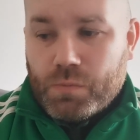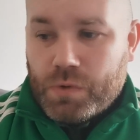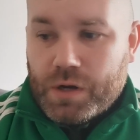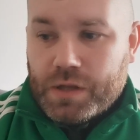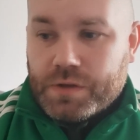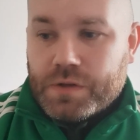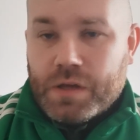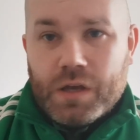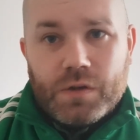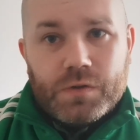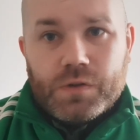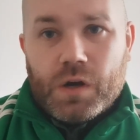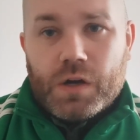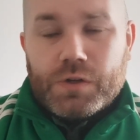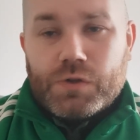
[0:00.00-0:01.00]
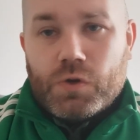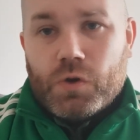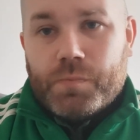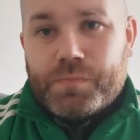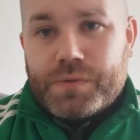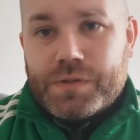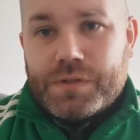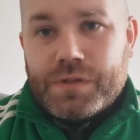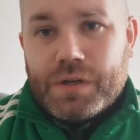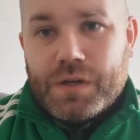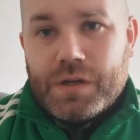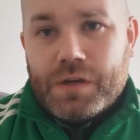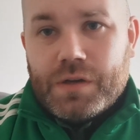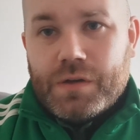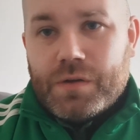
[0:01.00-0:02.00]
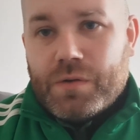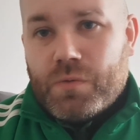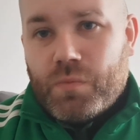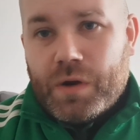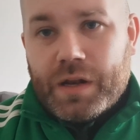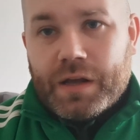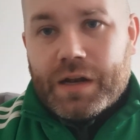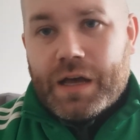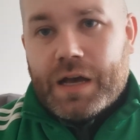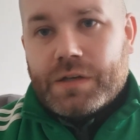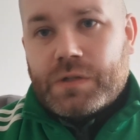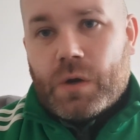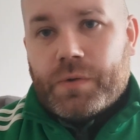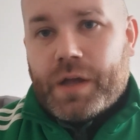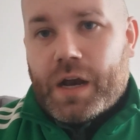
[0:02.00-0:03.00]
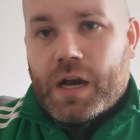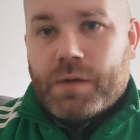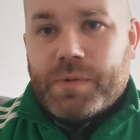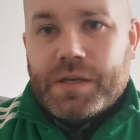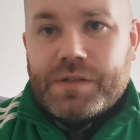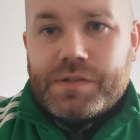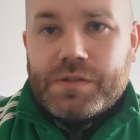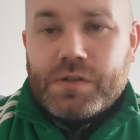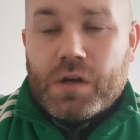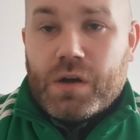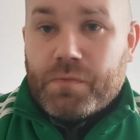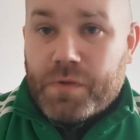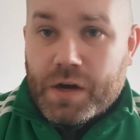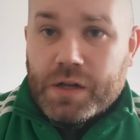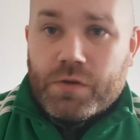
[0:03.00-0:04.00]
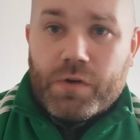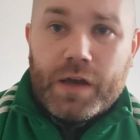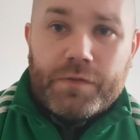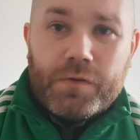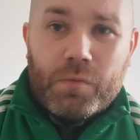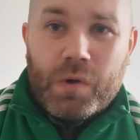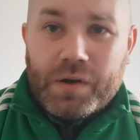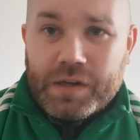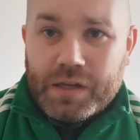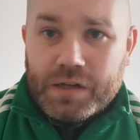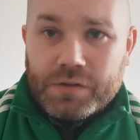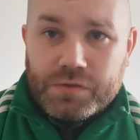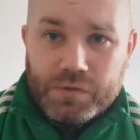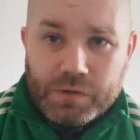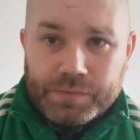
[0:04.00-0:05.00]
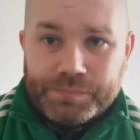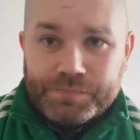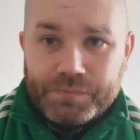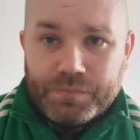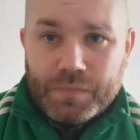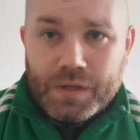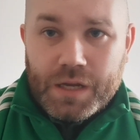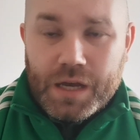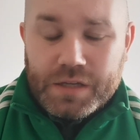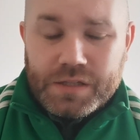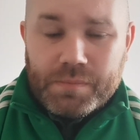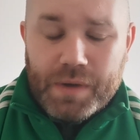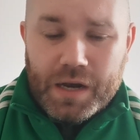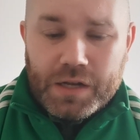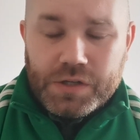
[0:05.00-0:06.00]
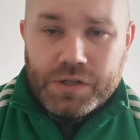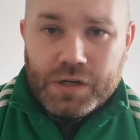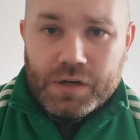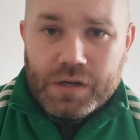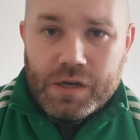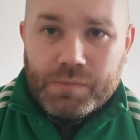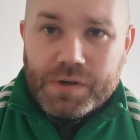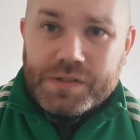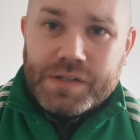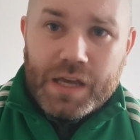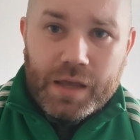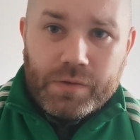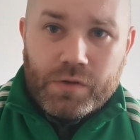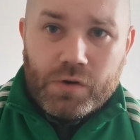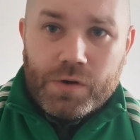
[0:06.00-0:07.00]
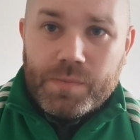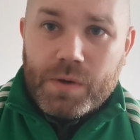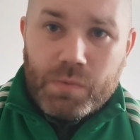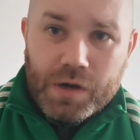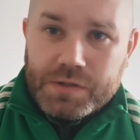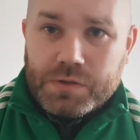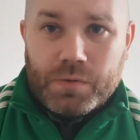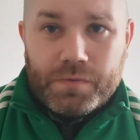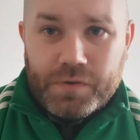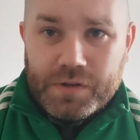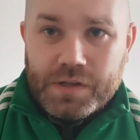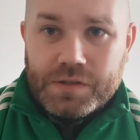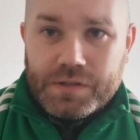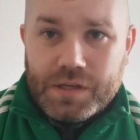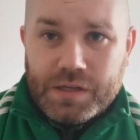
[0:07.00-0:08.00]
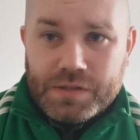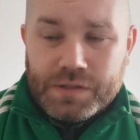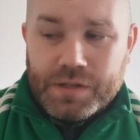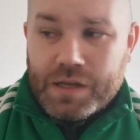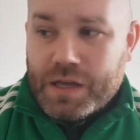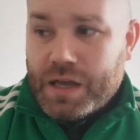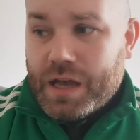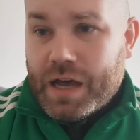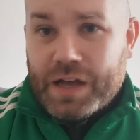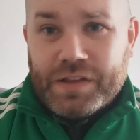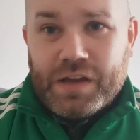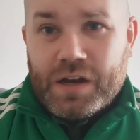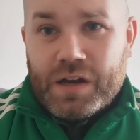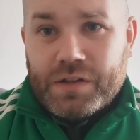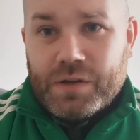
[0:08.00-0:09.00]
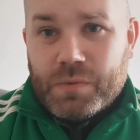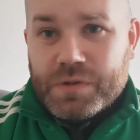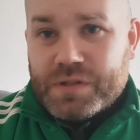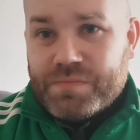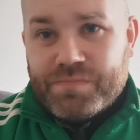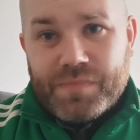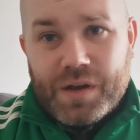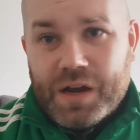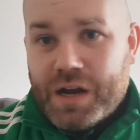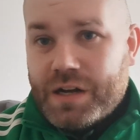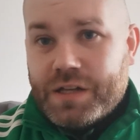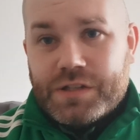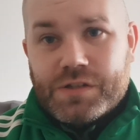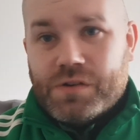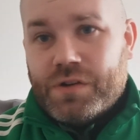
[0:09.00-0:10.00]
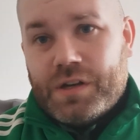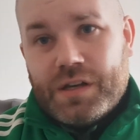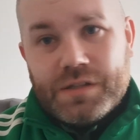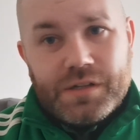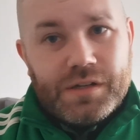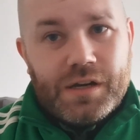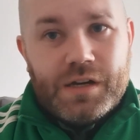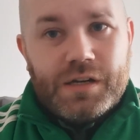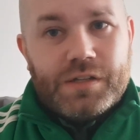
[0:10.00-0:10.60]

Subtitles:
winning Scottish Cups, winning Glasgow Derbies. I'm very grateful for what Neil has done as a manager. But at the same time, he wasn't up for this season. And there was early signs.